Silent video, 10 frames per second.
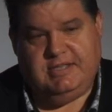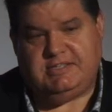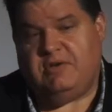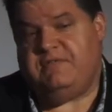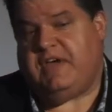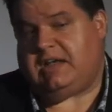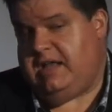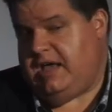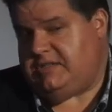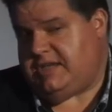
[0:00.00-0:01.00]
So in fact,
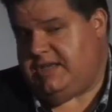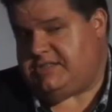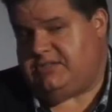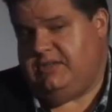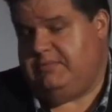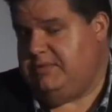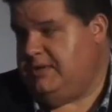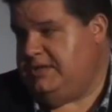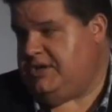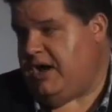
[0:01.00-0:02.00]
nowadays,
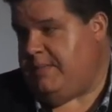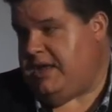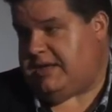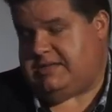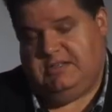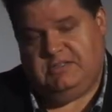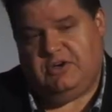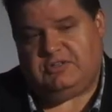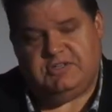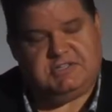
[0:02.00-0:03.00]
diabetic
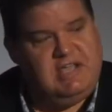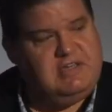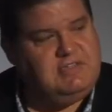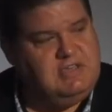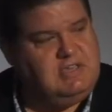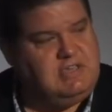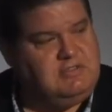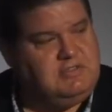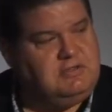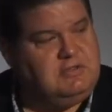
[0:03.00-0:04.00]
doctors are now thinking
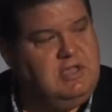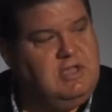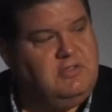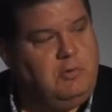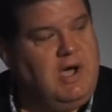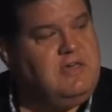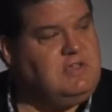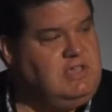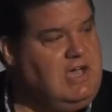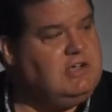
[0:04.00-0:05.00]
that the way
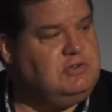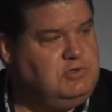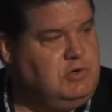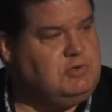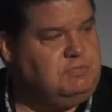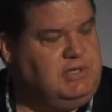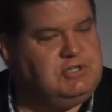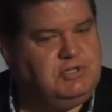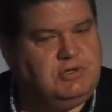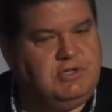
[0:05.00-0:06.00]
the gut controls blood
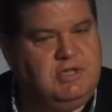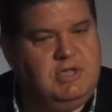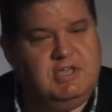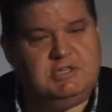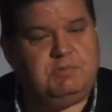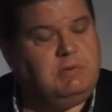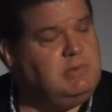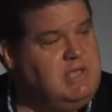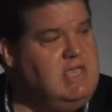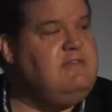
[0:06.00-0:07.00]
sugar is
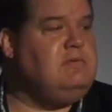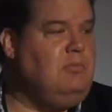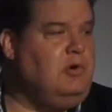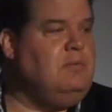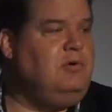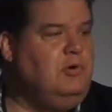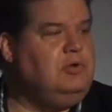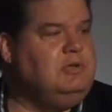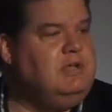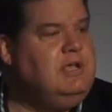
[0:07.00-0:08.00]
probably even more
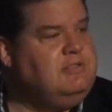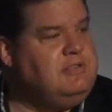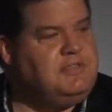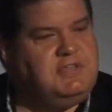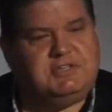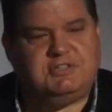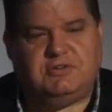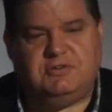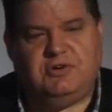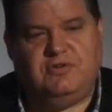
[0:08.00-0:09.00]
important than the things that
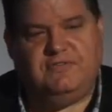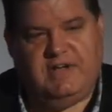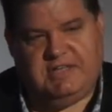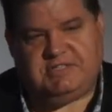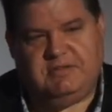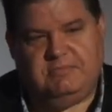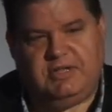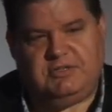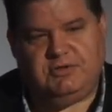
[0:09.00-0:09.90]
control fasting blood